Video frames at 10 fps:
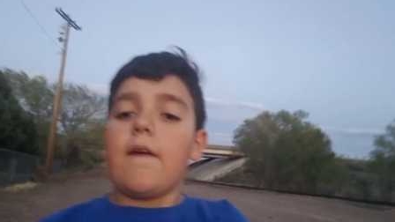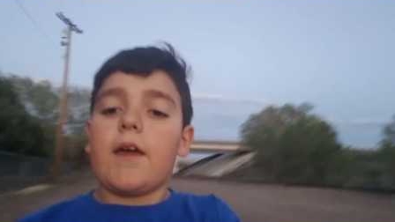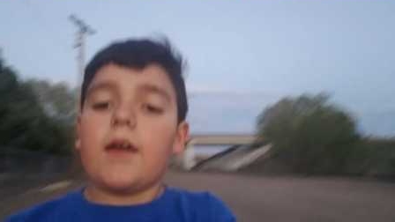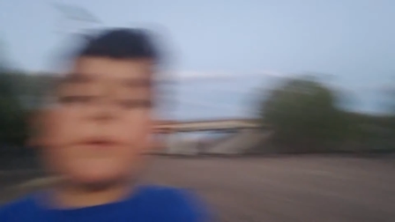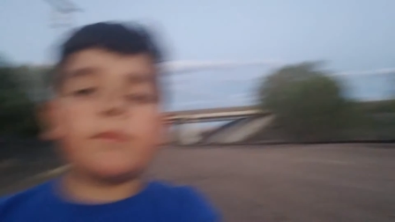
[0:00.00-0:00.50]

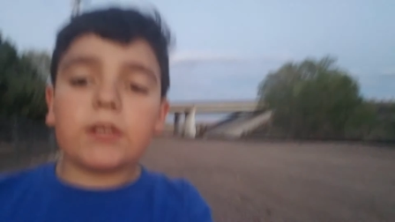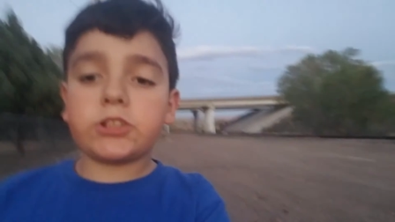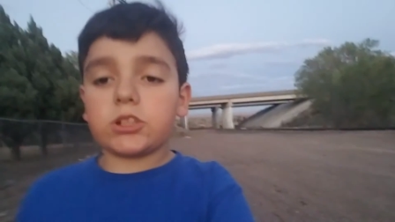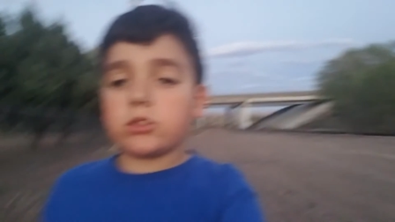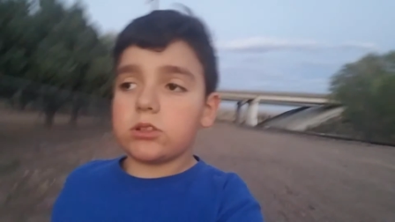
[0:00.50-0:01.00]
And make
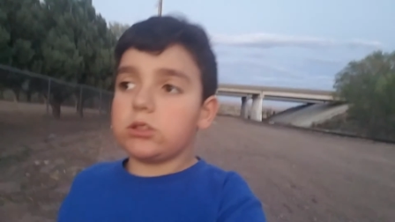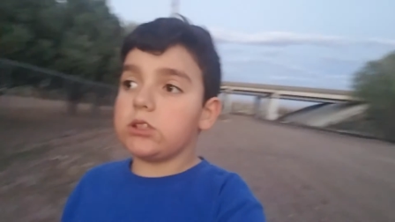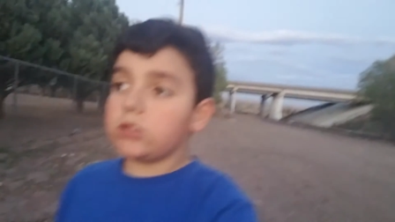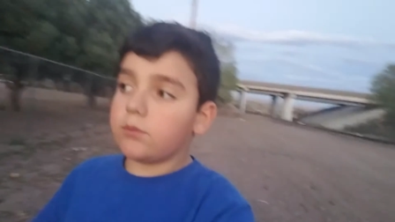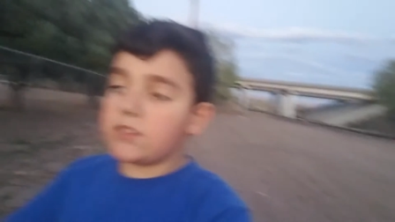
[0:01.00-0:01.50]
sure
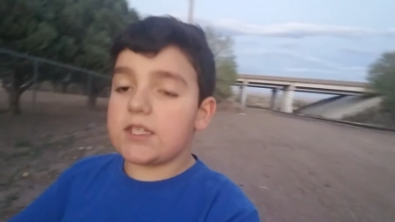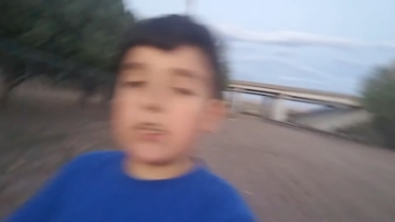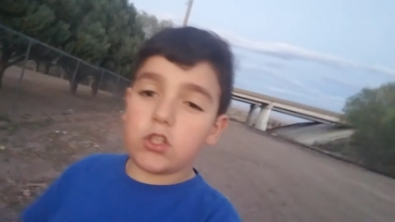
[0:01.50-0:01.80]
to stay